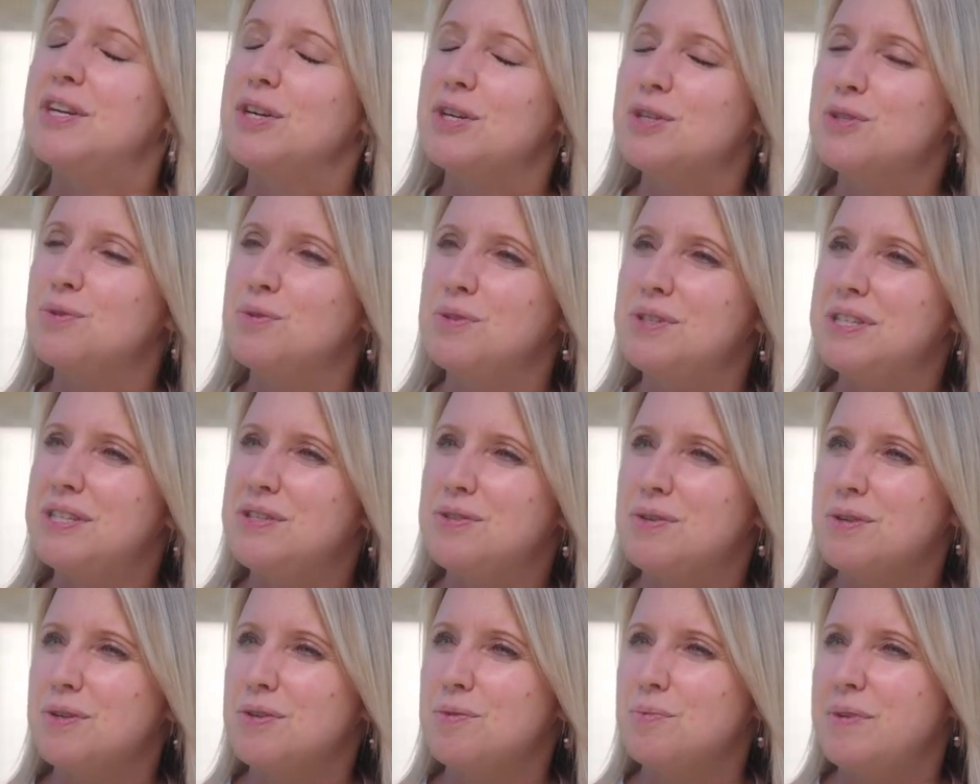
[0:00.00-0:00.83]
our school
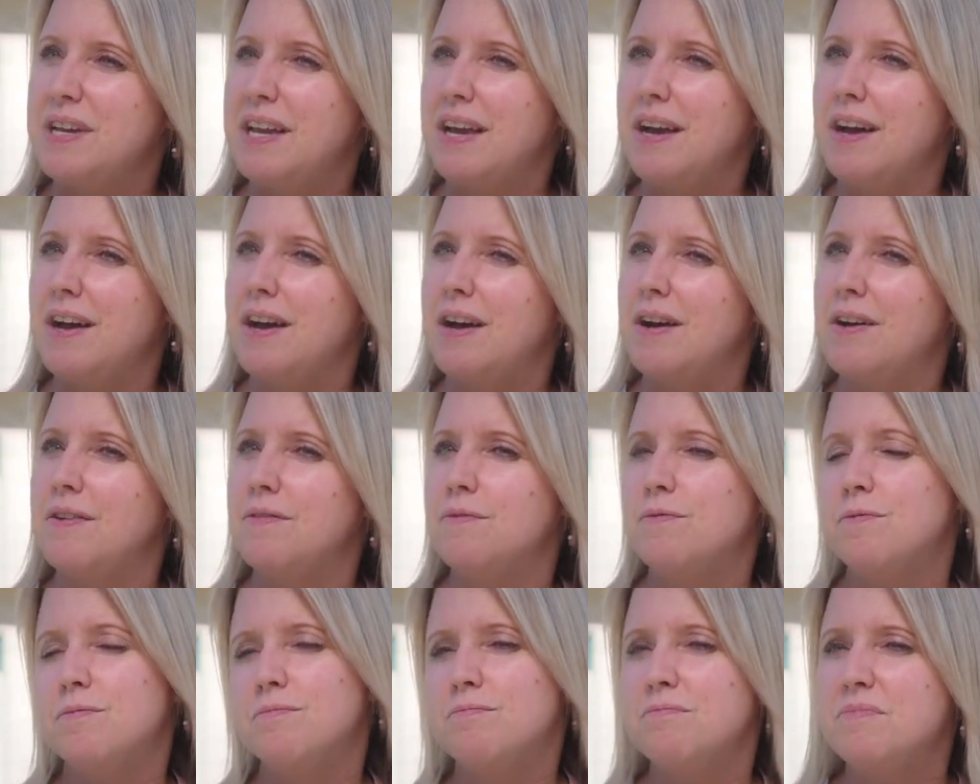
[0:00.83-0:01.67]
district, we have
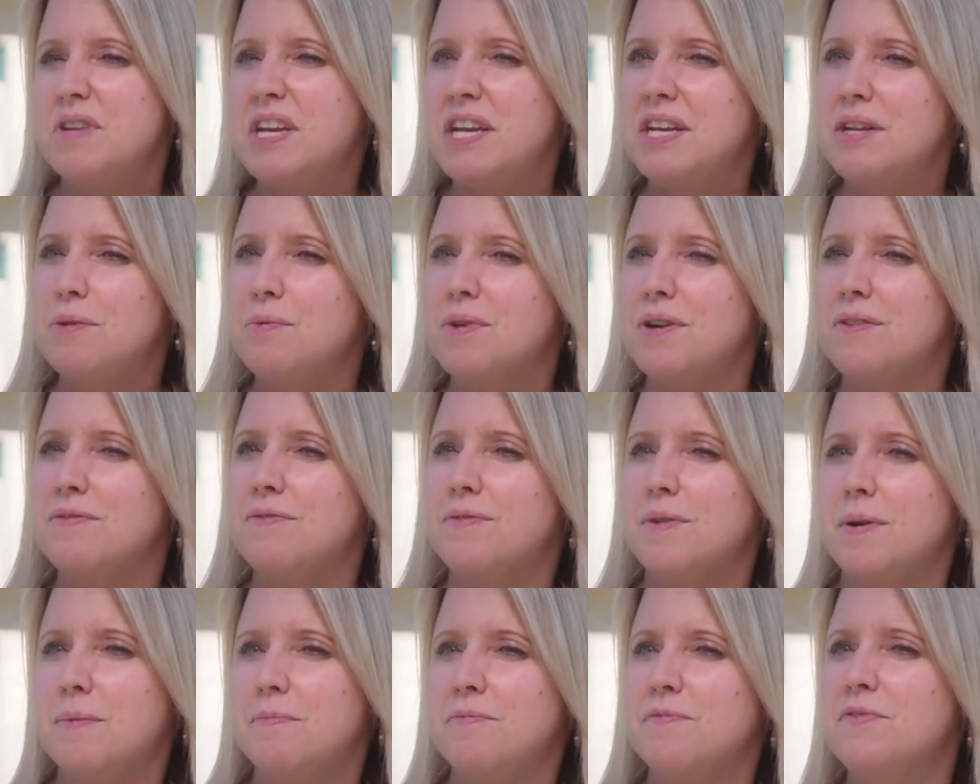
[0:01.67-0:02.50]
anywhere
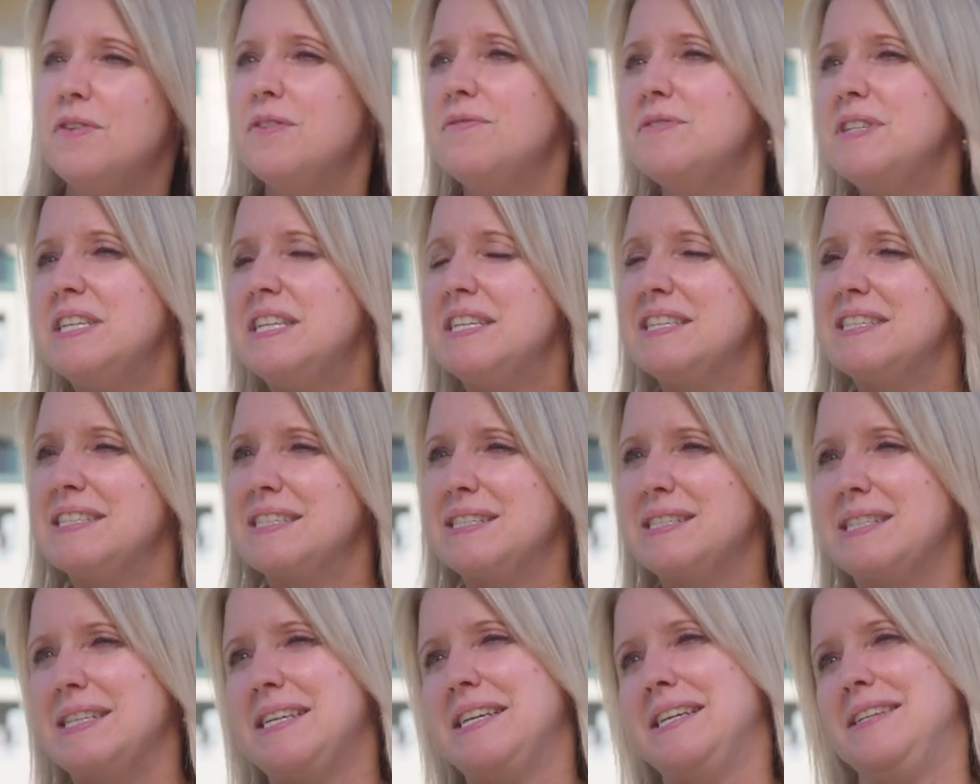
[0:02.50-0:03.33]
from 50 to
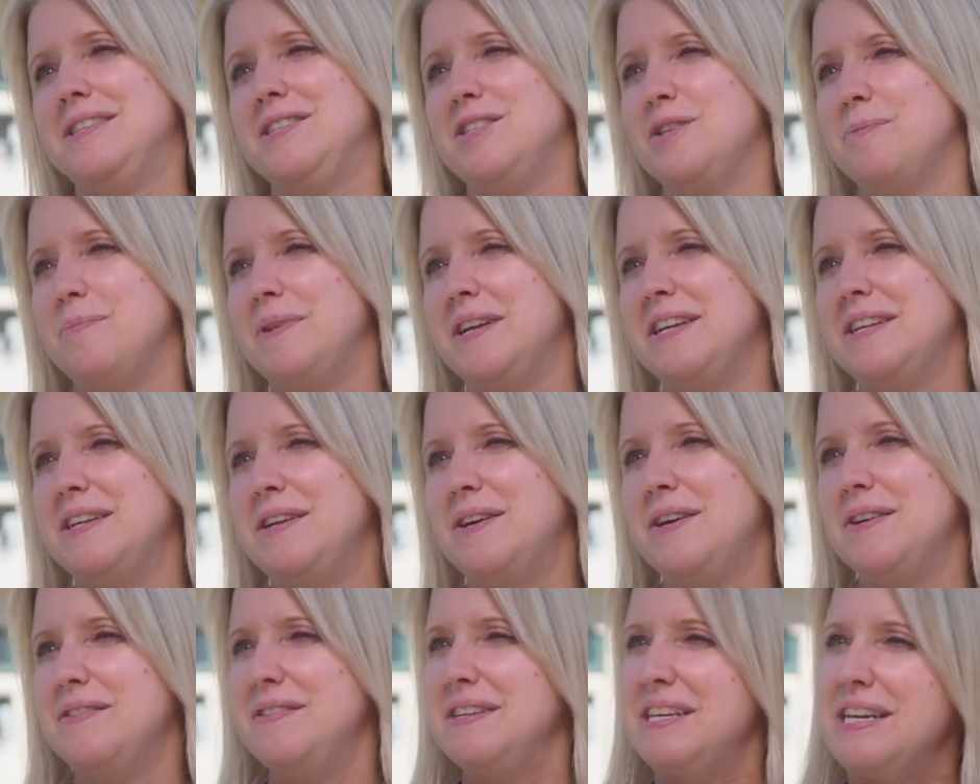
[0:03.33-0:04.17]
60 kids, depending on the